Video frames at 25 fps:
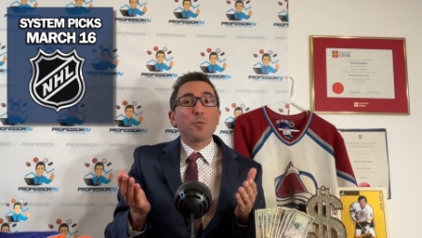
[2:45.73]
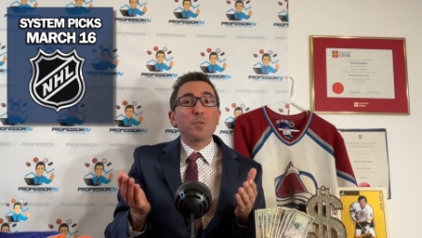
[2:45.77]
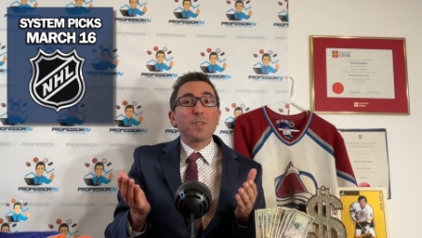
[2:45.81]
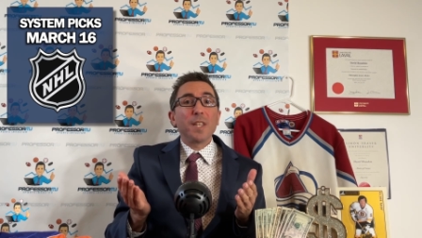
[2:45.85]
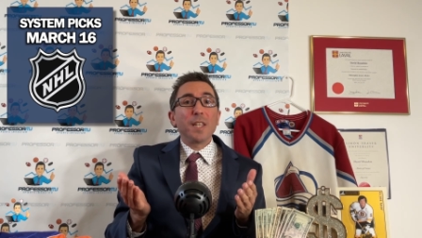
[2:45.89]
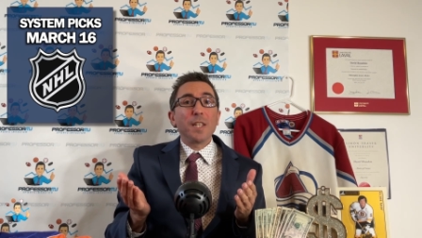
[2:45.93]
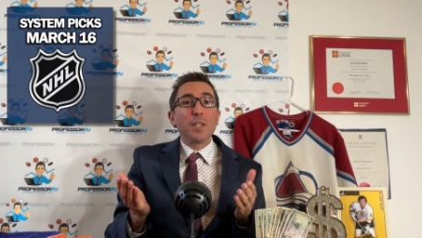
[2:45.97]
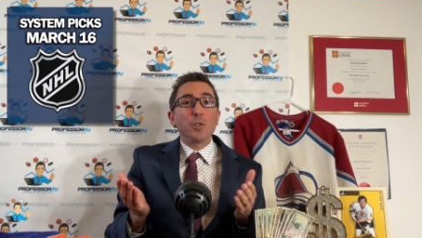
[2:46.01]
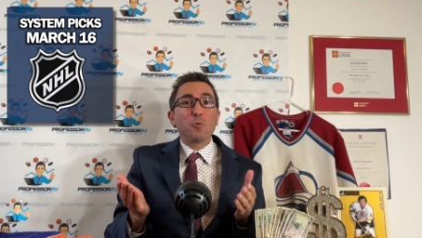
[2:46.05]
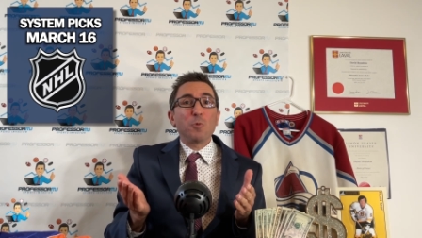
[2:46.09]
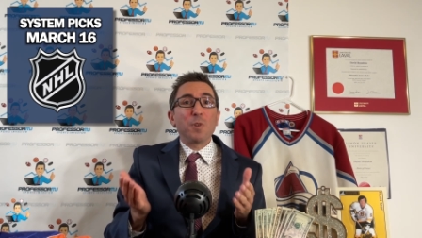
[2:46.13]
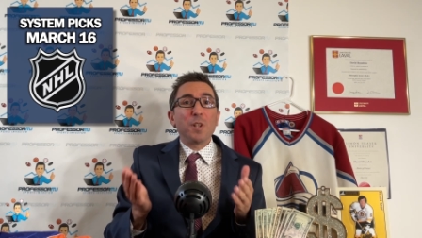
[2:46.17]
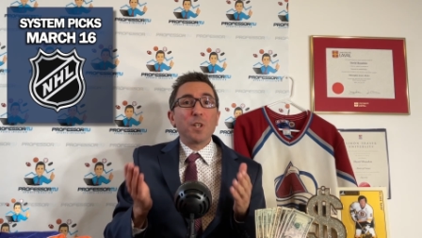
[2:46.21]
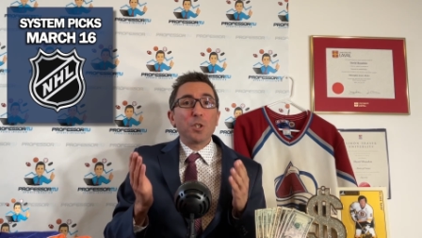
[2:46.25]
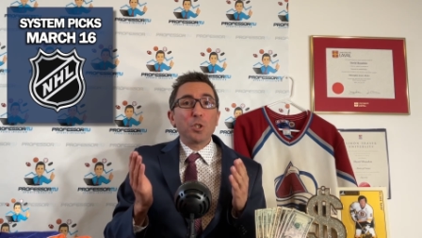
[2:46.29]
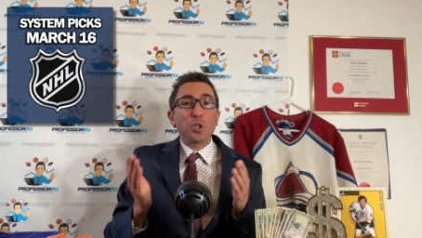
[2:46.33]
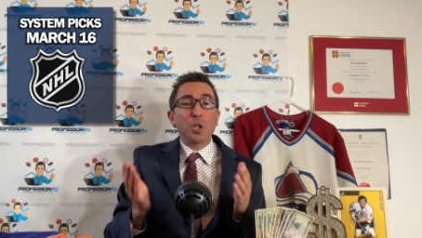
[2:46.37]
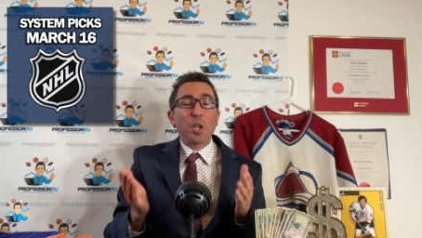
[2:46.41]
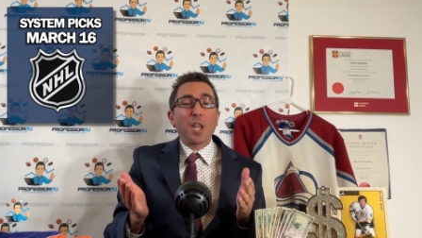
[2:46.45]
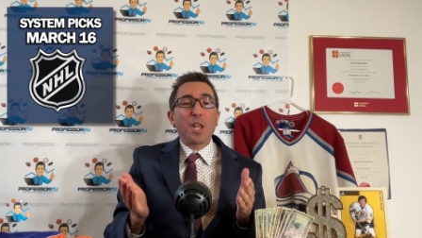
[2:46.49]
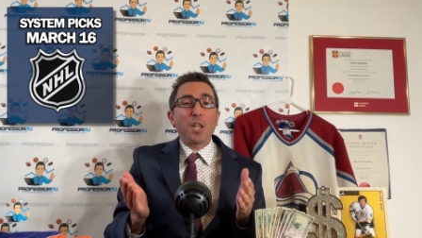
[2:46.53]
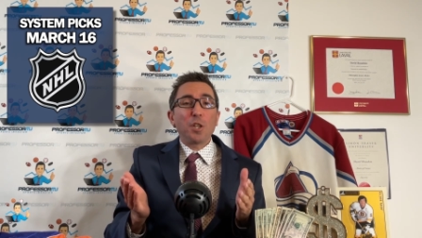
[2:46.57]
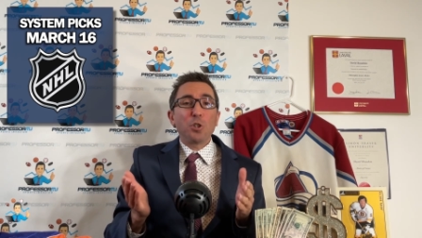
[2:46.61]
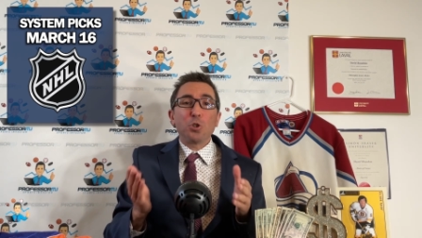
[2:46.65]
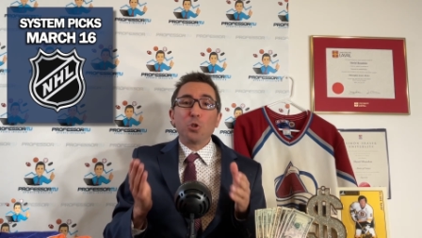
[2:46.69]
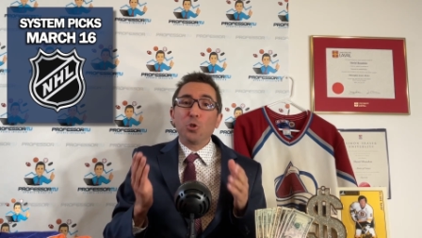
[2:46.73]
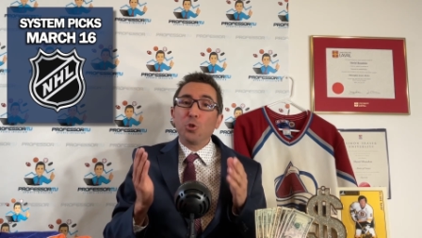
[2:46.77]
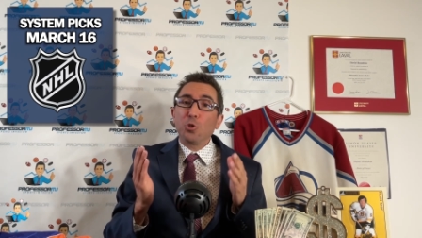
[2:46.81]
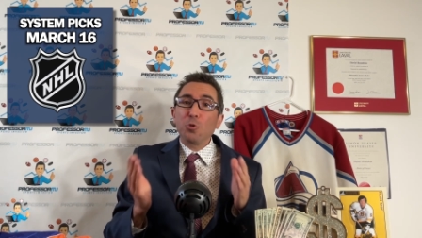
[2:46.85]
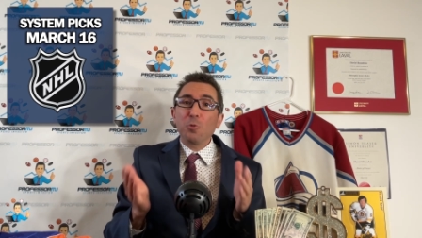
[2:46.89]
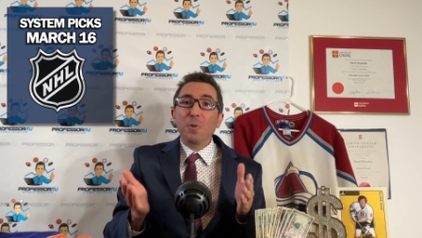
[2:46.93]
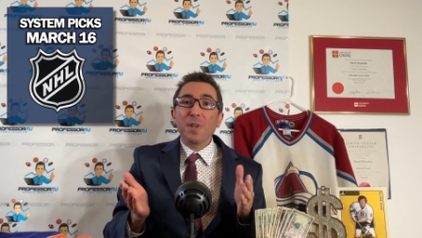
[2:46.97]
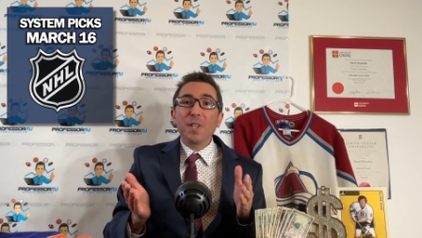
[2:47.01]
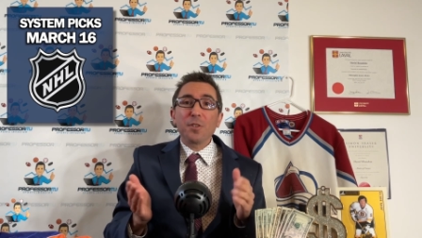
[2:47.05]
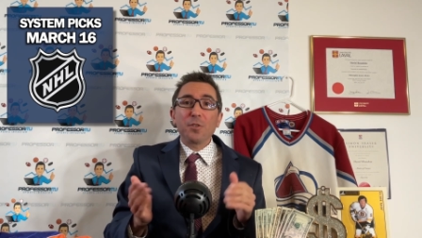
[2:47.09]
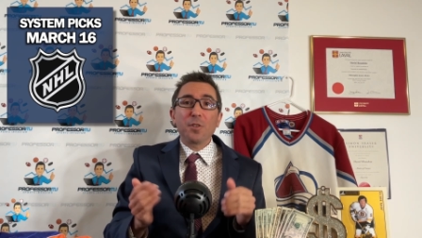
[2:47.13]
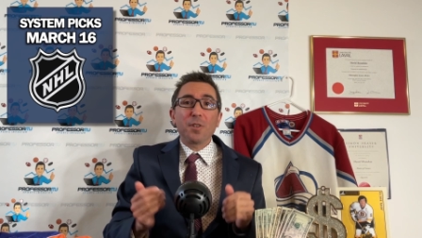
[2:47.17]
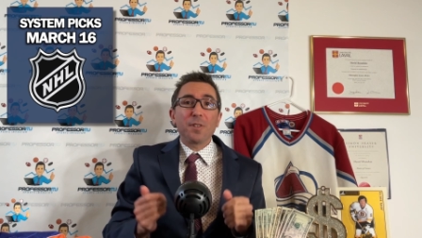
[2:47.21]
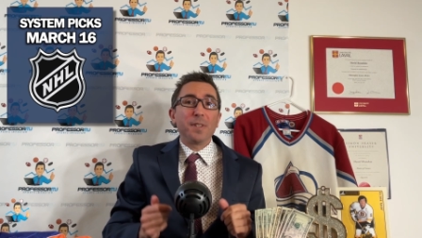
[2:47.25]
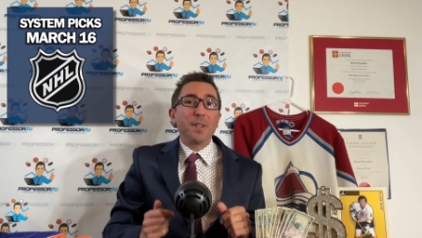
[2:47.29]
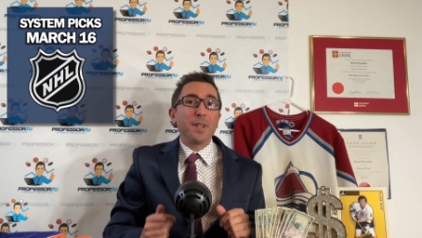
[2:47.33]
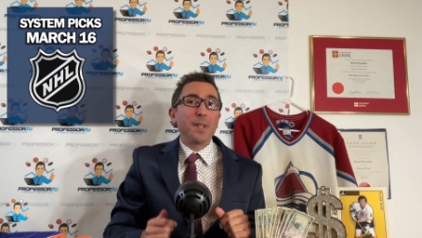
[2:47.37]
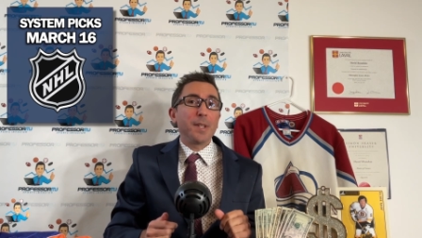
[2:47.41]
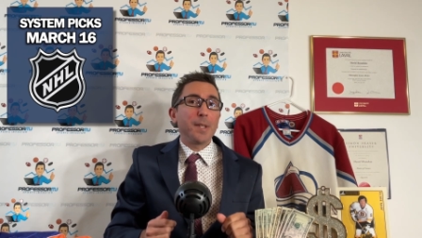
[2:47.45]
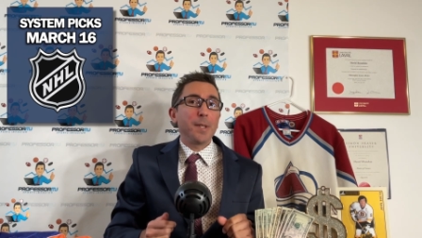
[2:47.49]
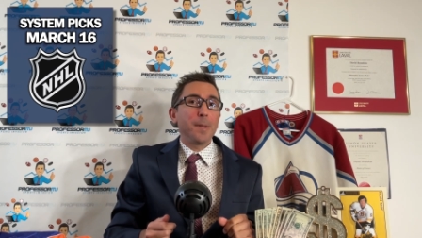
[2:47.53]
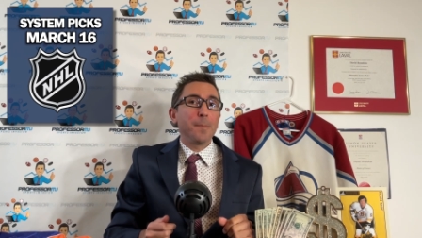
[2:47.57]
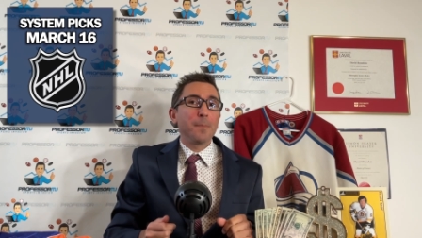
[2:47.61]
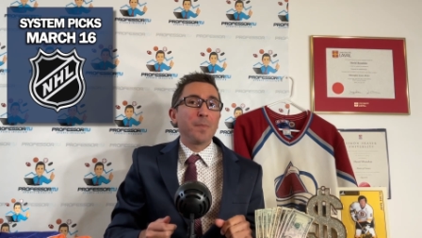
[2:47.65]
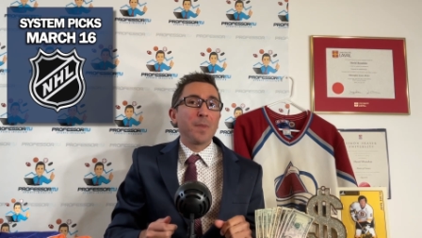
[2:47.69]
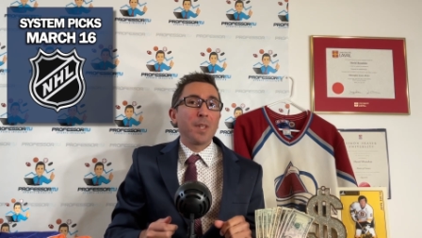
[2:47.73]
things will change during the day,